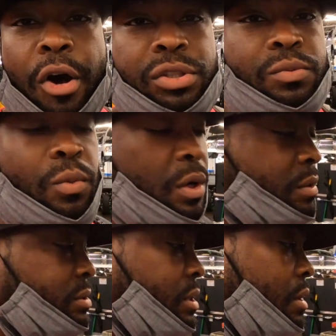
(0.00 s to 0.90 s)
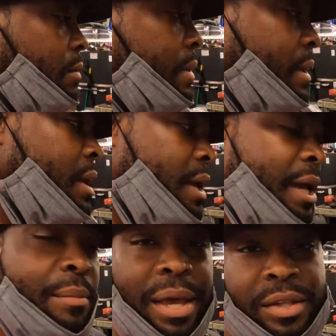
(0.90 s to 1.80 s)
awesome work. So
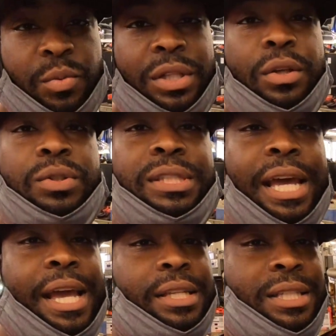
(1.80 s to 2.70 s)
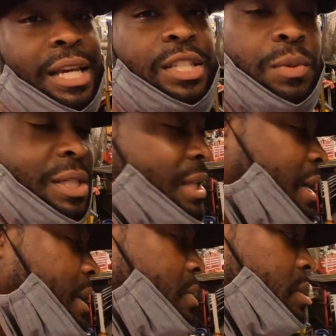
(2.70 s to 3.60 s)
hey man, it's one of those things. It is what it
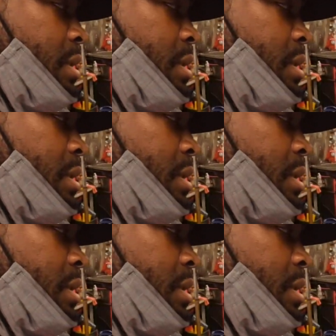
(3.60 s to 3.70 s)
is,